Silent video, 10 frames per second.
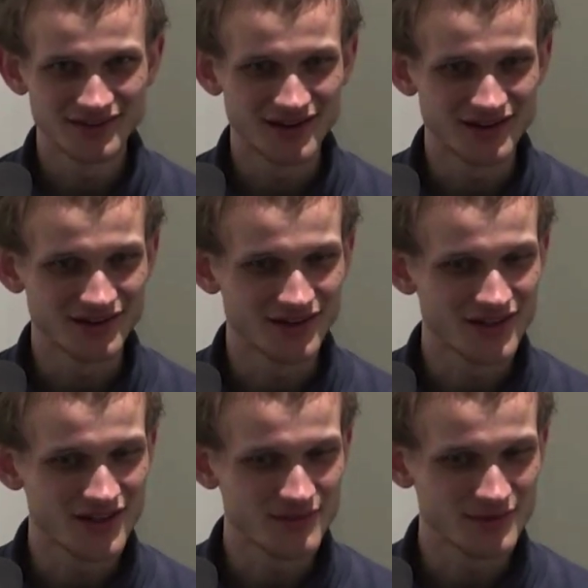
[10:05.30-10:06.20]
yeah, no,
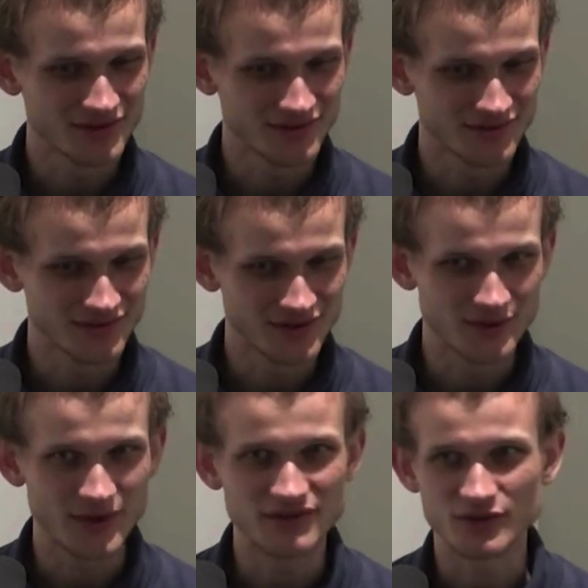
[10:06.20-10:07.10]
this has been
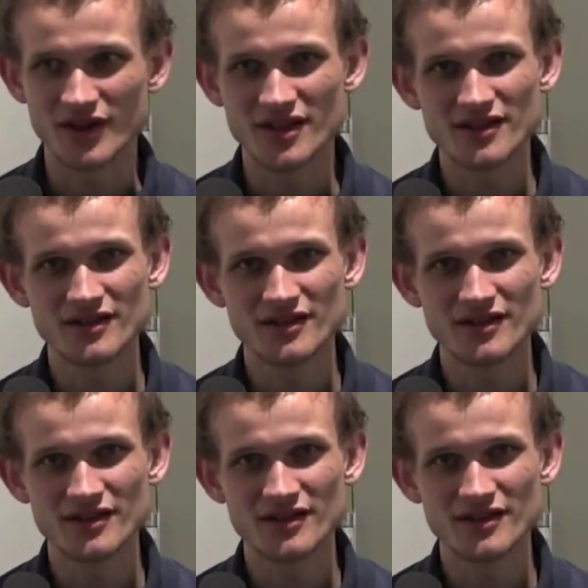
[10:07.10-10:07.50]
great for us.